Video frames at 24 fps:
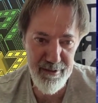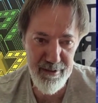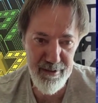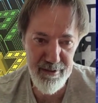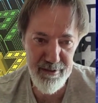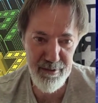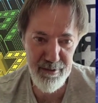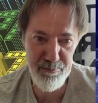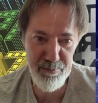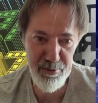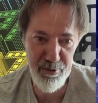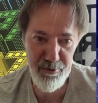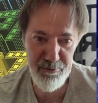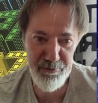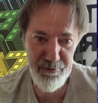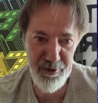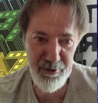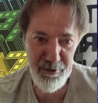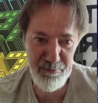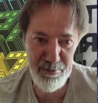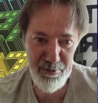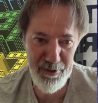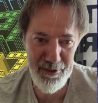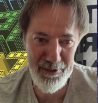It's a
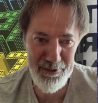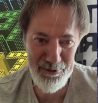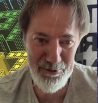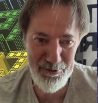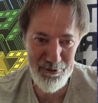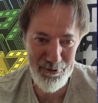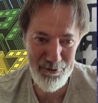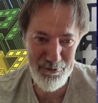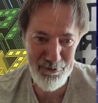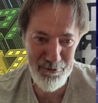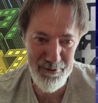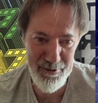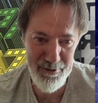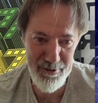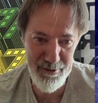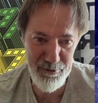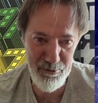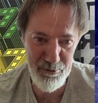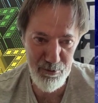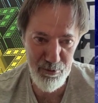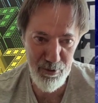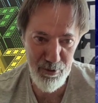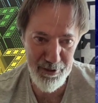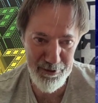perfect place to
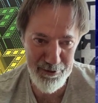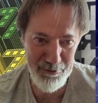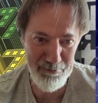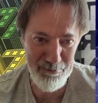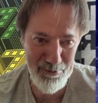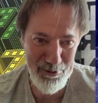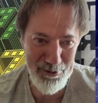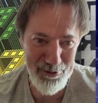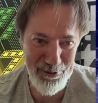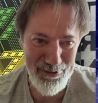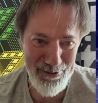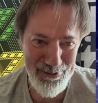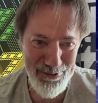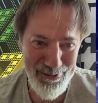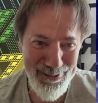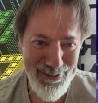write a book,